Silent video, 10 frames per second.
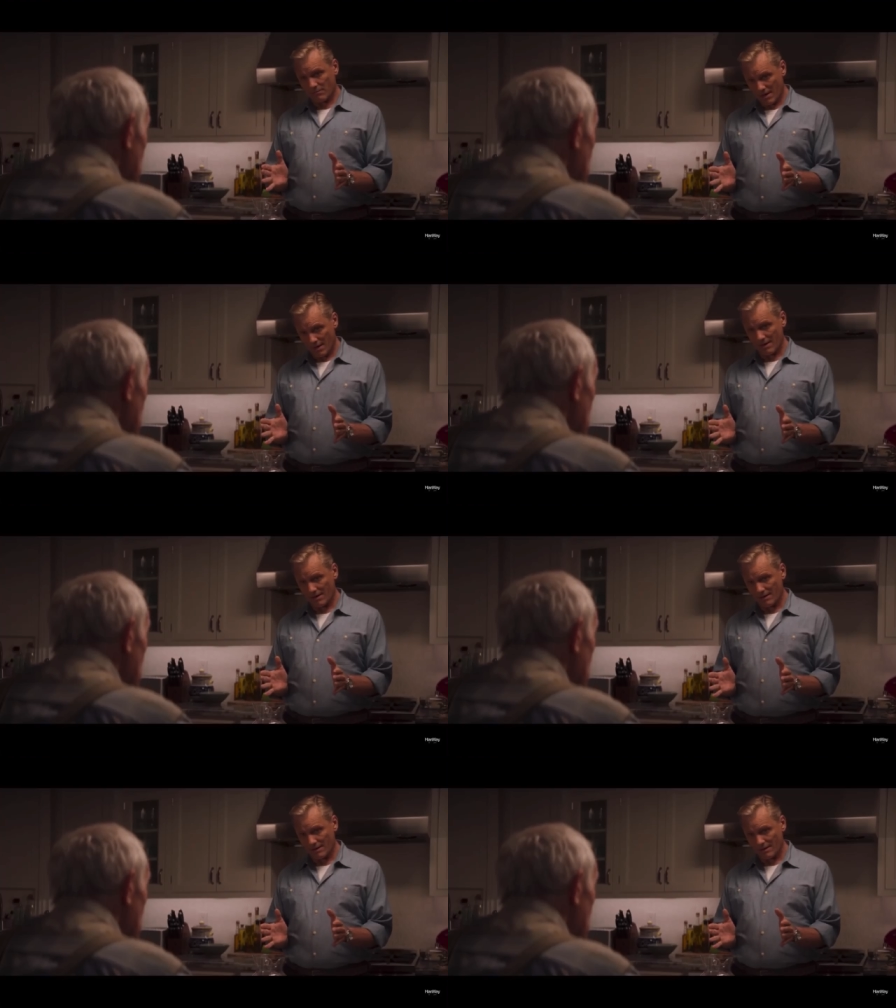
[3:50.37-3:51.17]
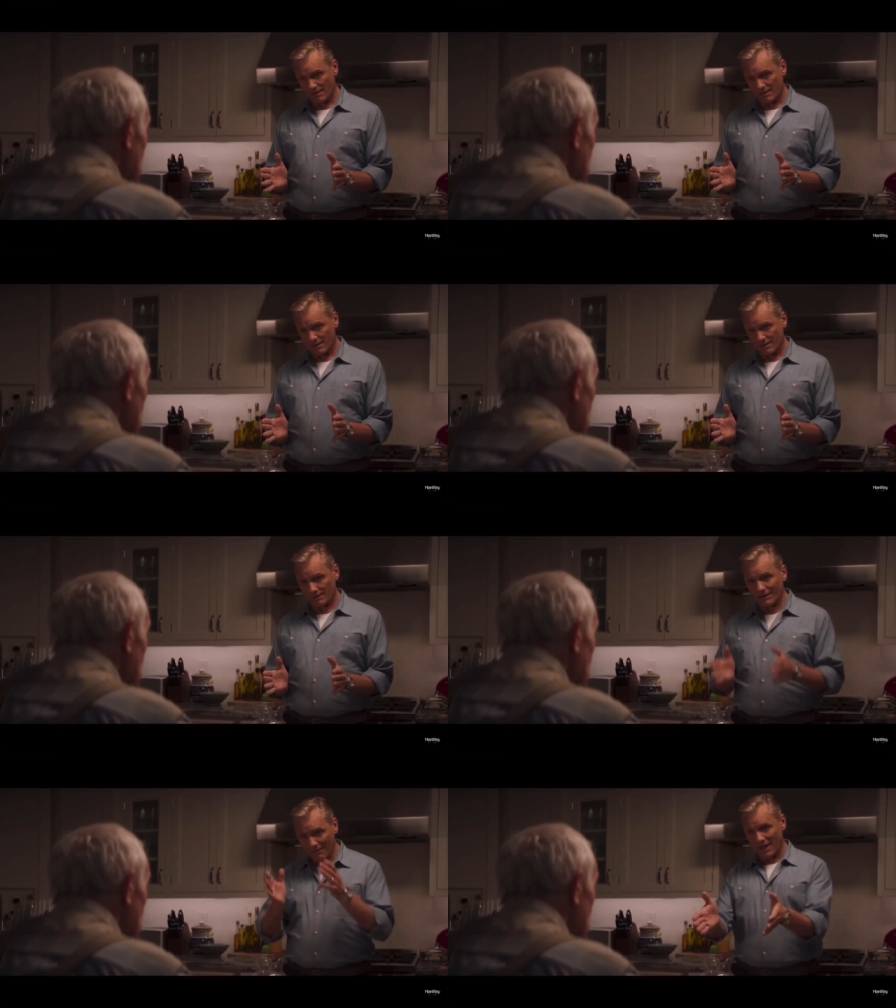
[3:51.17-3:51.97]
me
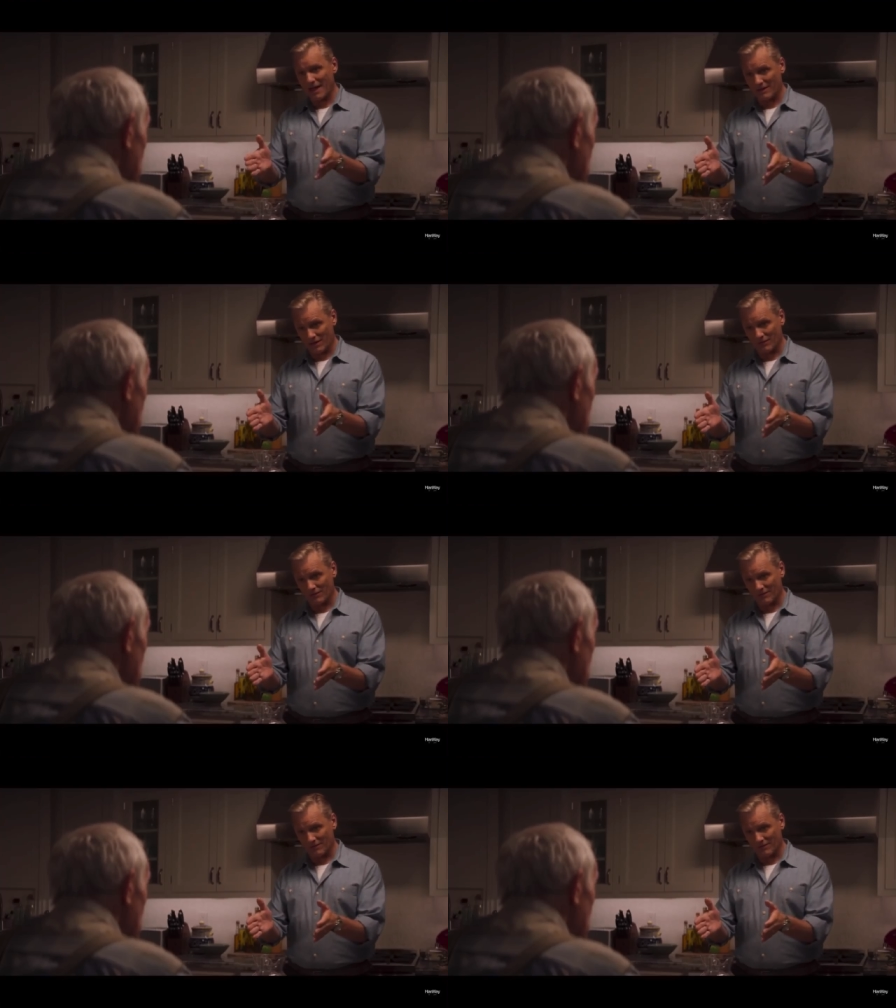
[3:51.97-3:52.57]
to come get you.